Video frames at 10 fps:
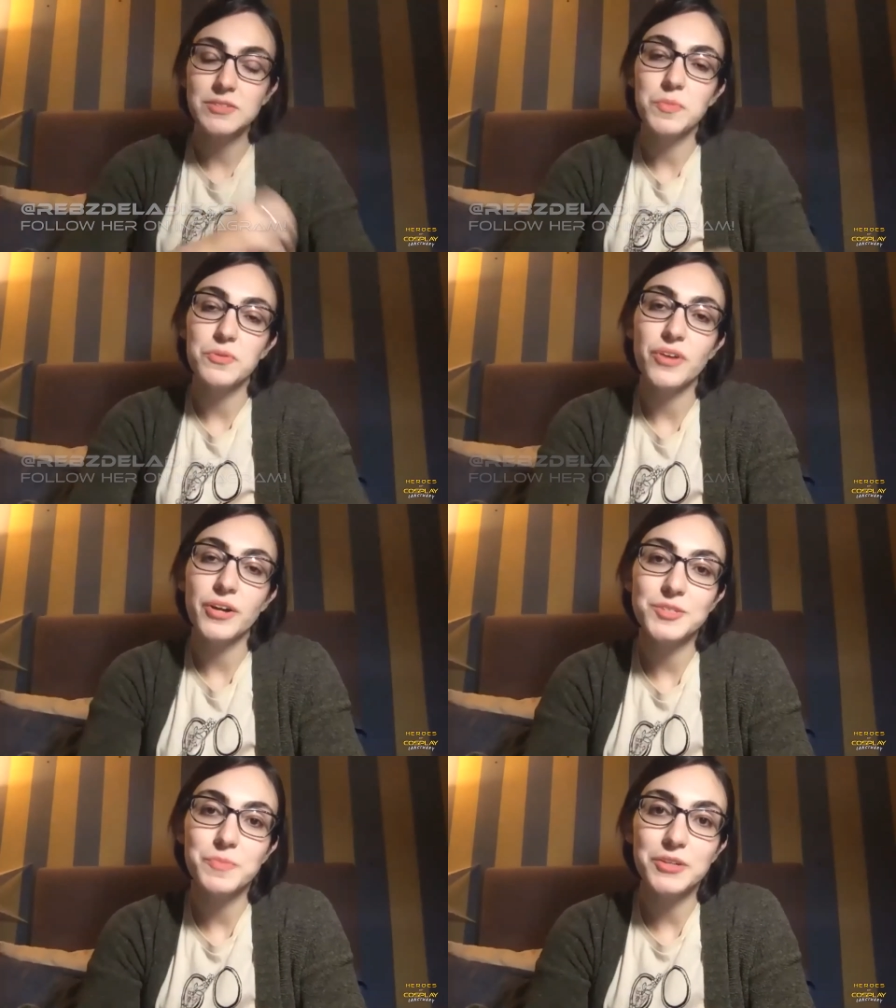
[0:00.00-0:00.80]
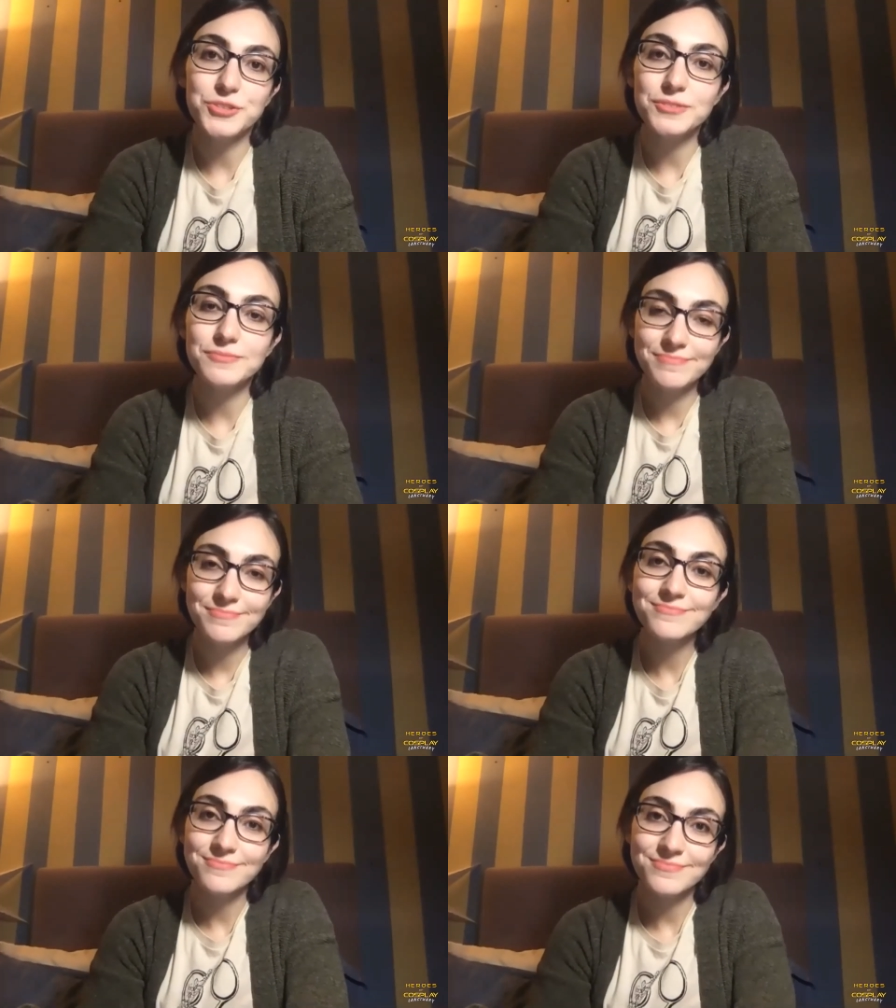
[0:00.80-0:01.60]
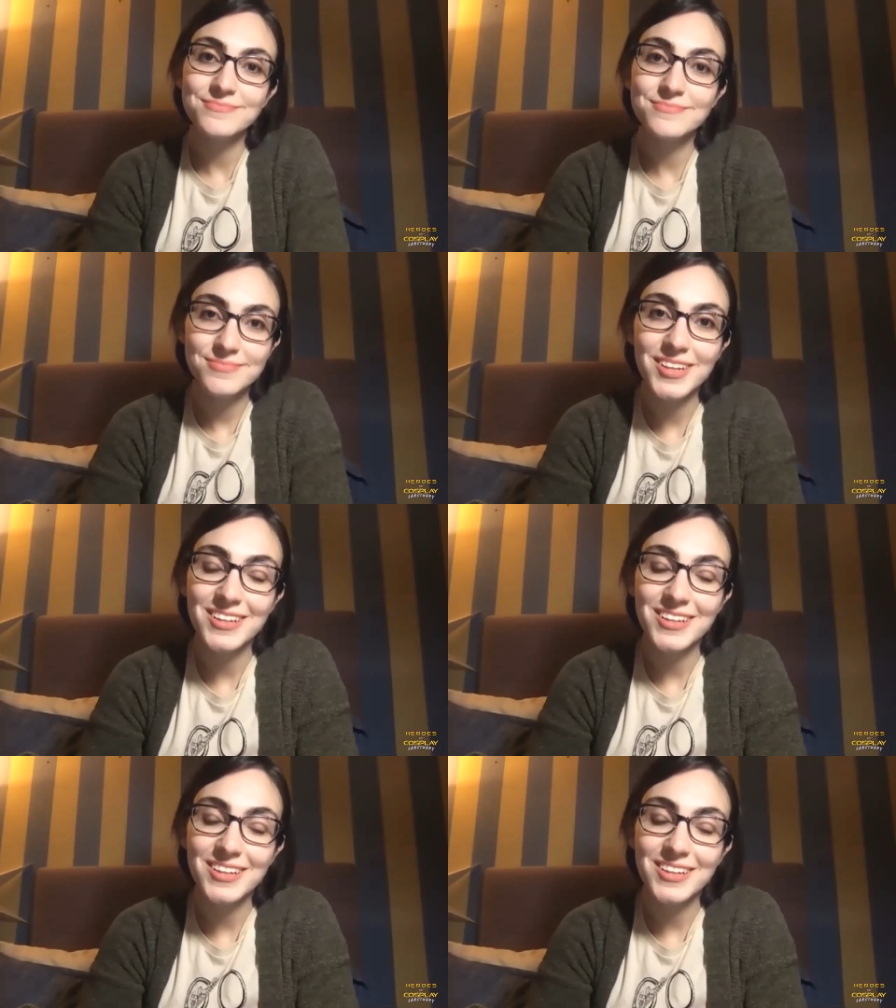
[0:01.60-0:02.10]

been very special. Yeah.